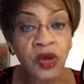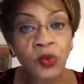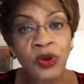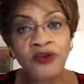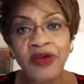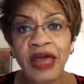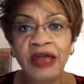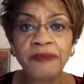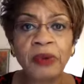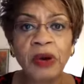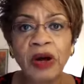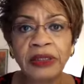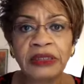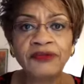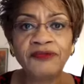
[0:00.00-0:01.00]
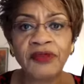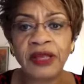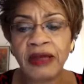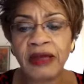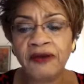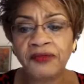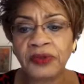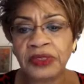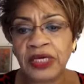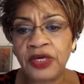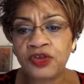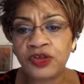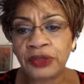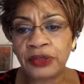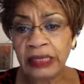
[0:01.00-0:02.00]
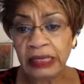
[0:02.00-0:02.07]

We've had parts of that conversation,